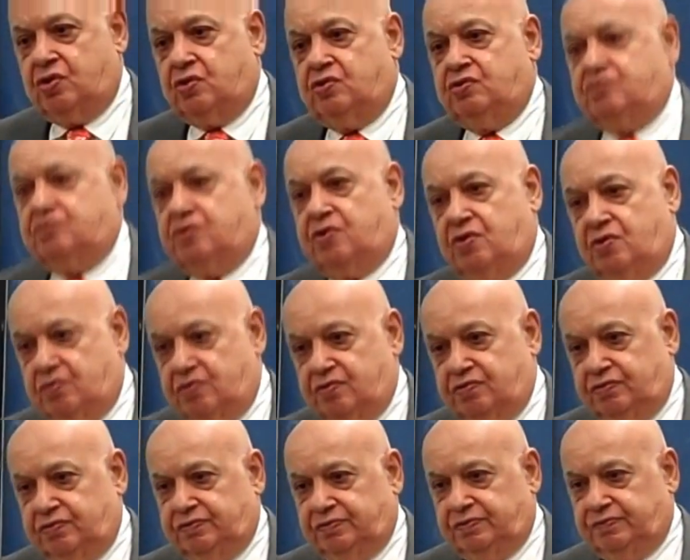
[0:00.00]

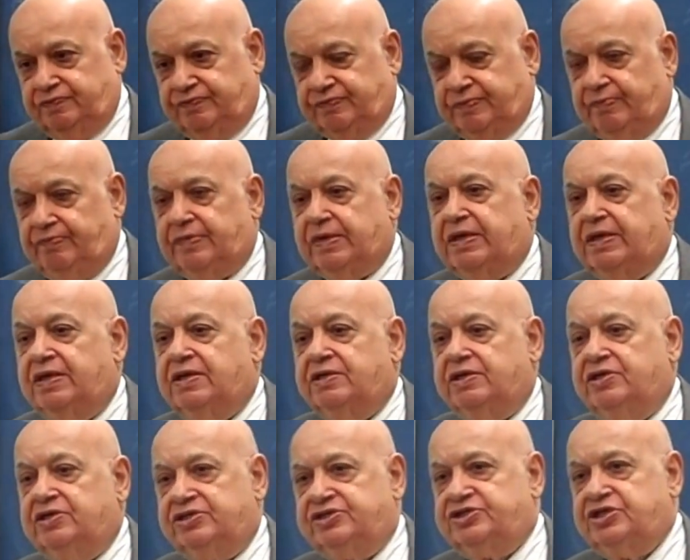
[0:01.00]
So sustained growth,
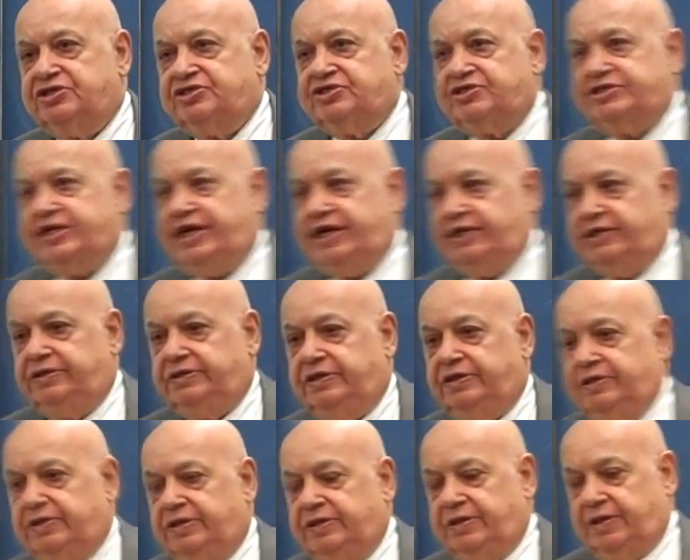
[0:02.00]
steady growth.
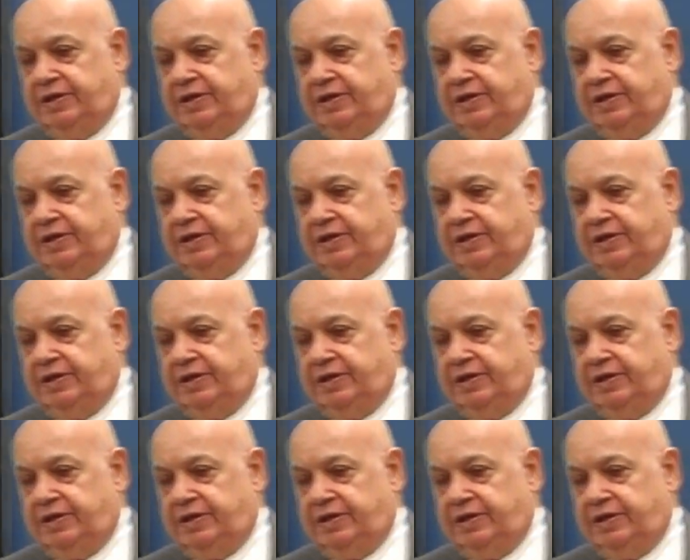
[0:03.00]
So.